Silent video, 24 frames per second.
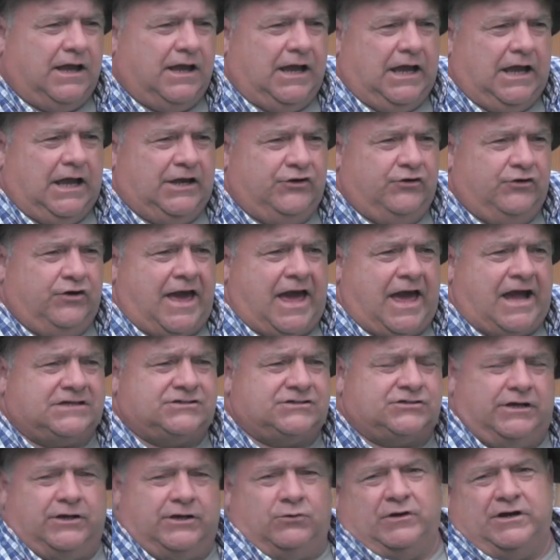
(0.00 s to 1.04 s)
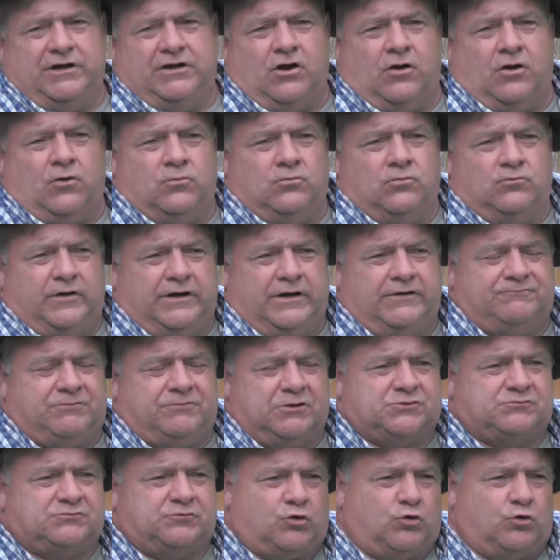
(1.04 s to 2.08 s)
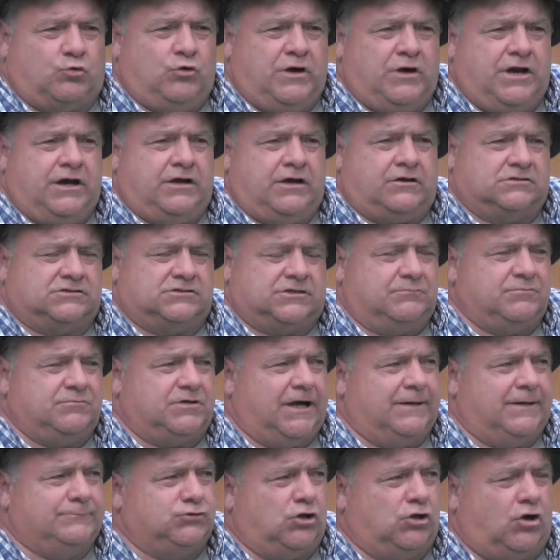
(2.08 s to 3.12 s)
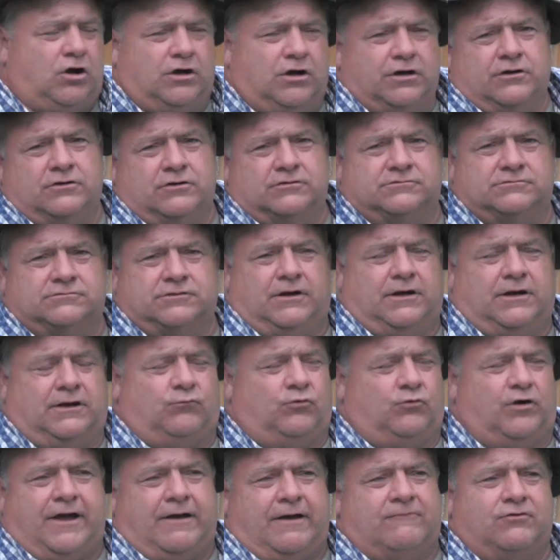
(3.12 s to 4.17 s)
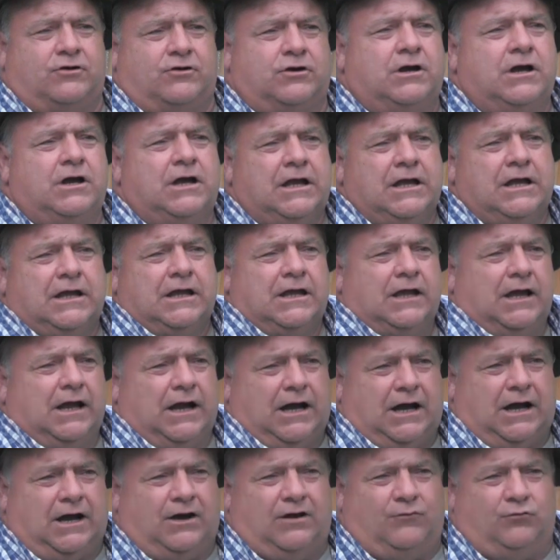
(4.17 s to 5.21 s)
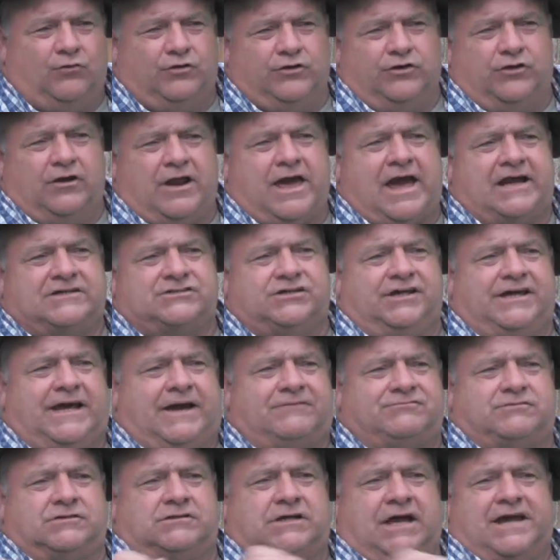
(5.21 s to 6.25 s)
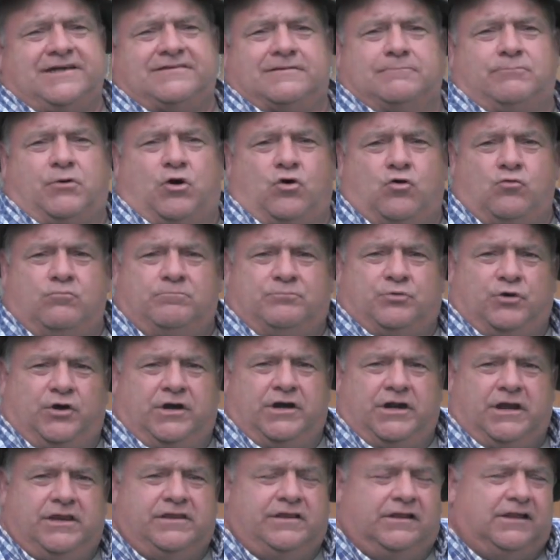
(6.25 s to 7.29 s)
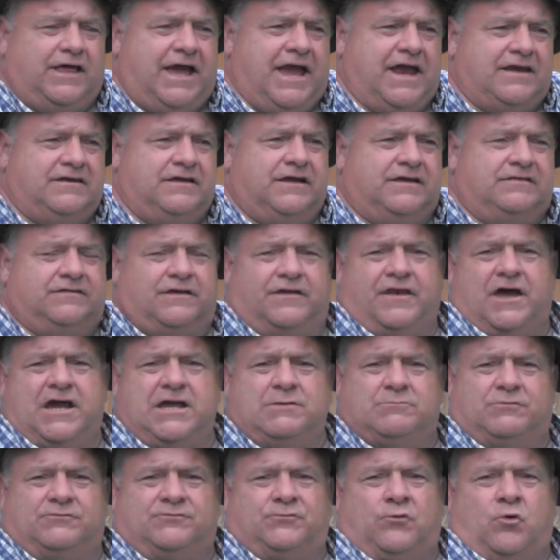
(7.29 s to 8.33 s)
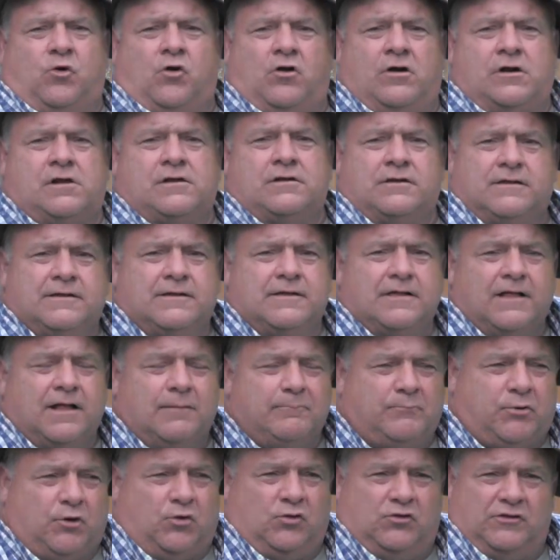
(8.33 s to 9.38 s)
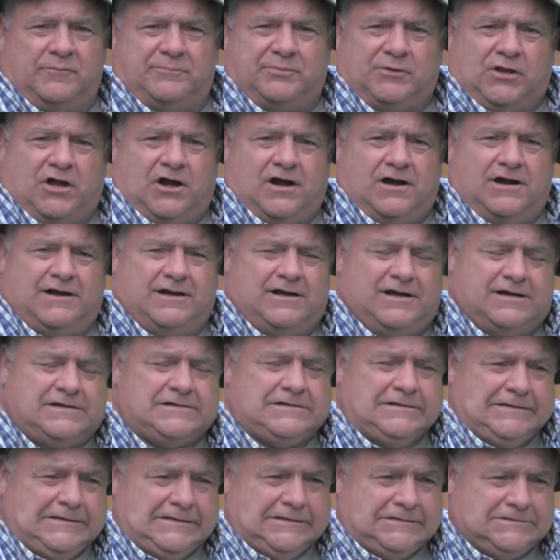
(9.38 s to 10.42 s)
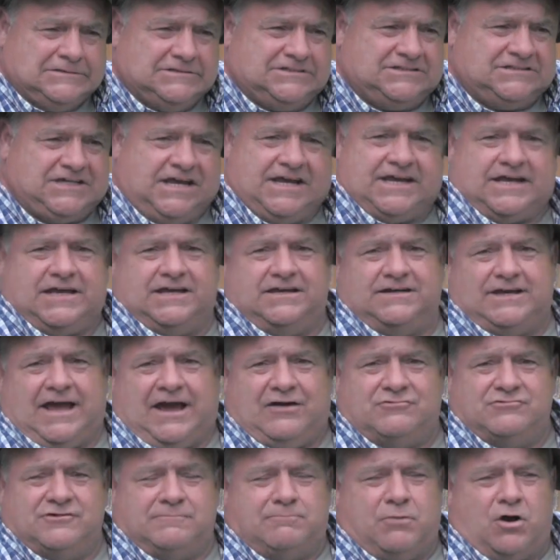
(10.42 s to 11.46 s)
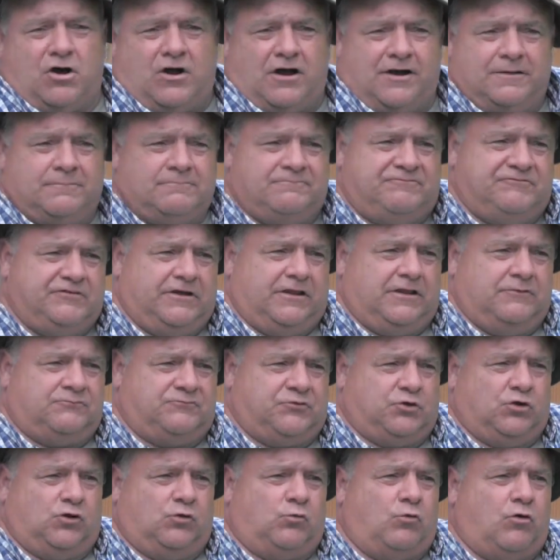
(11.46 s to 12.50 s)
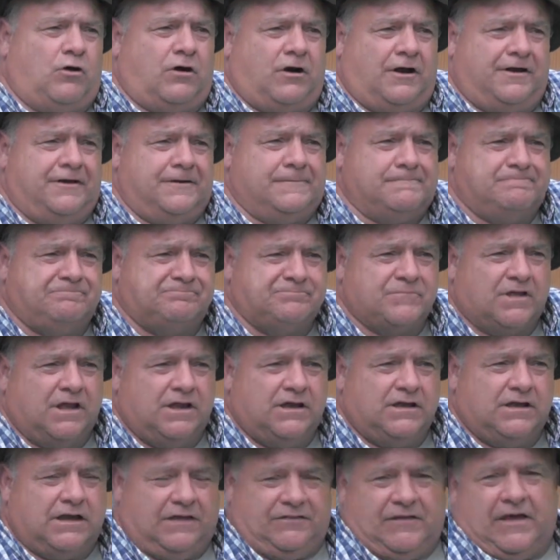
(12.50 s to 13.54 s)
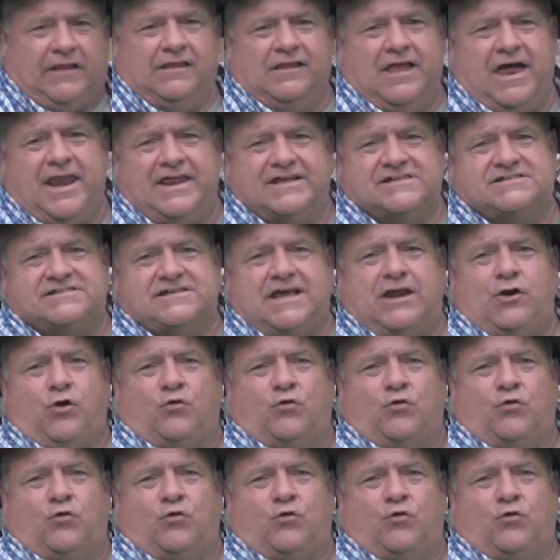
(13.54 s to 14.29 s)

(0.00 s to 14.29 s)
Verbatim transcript: And you'd actually, we'd go, we'd fish for a week or sometimes longer, uh, whatever. Uh, you'd actually have to take the boat, put it in the landing the night before, pull the plug, sink it down to bottom, fill it full of water, and then let it set